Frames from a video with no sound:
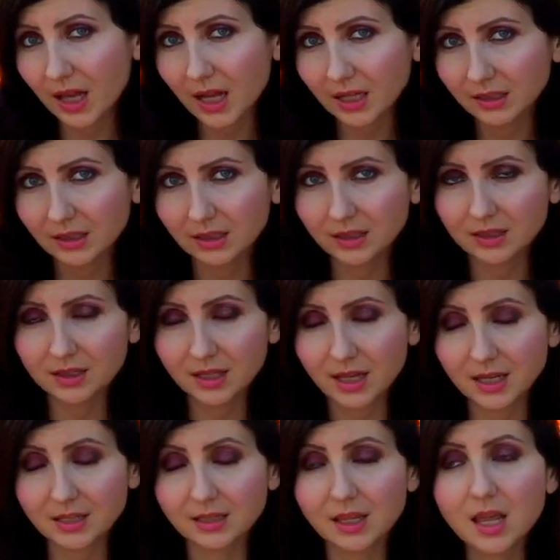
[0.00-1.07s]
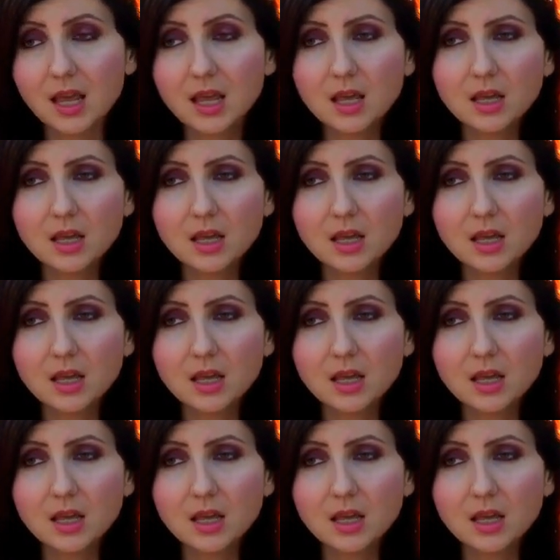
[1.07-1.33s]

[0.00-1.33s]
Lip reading: others, yes.